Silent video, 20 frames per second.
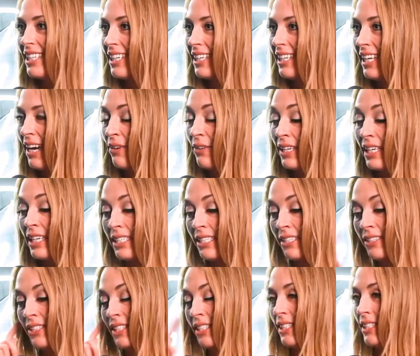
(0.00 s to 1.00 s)
nowadays
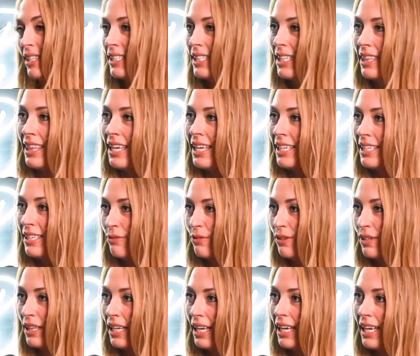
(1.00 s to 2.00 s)
you just start to think
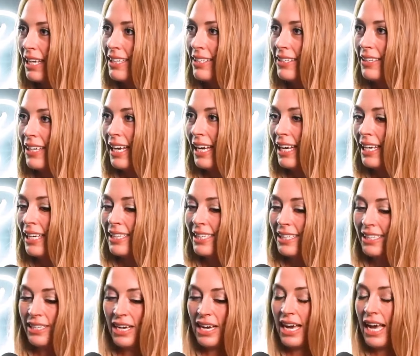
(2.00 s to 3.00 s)
differently. Okay,
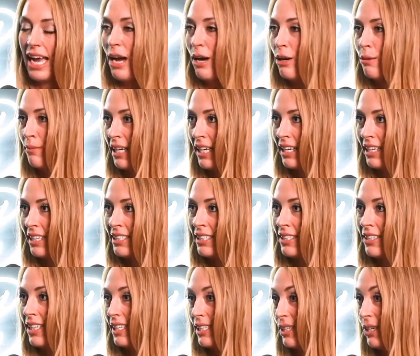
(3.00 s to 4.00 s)
not how am I going to
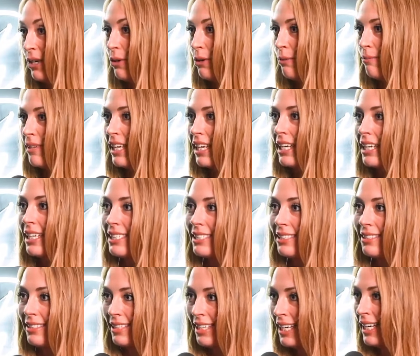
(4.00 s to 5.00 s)
do this? Who am I going to
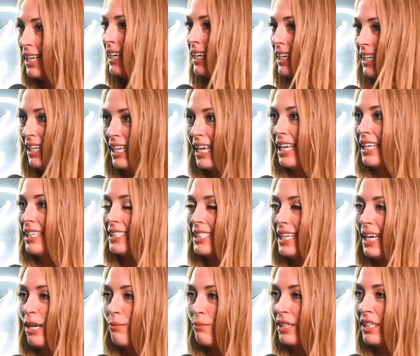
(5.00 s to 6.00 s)
get
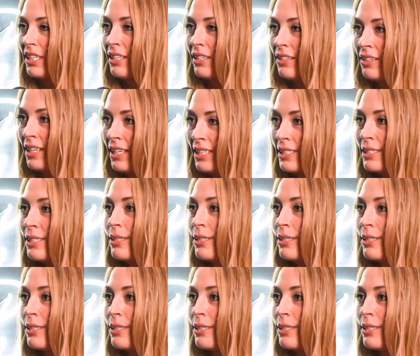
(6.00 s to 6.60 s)
to help me to do this?